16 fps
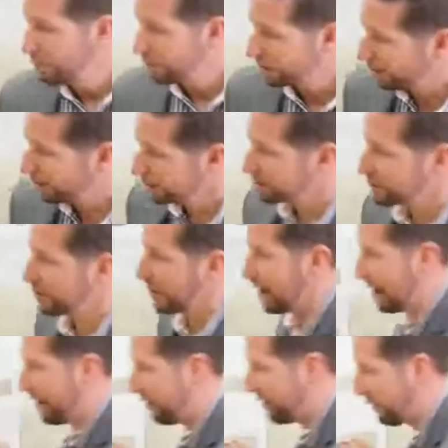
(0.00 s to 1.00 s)
We also
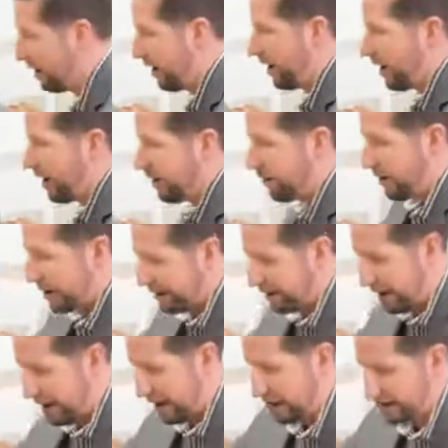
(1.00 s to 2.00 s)
have a
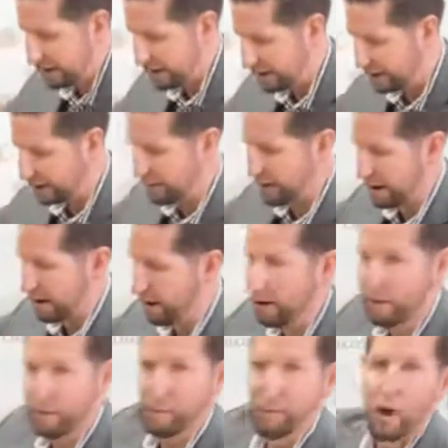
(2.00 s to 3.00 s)
fantastic
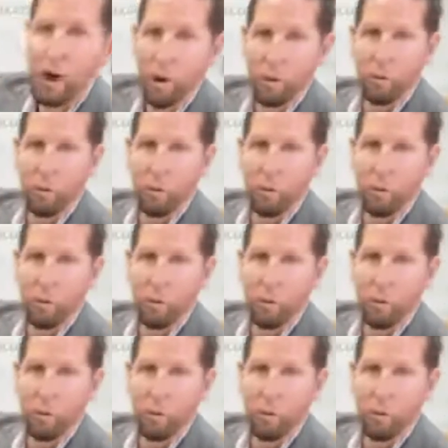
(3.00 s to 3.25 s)
amount of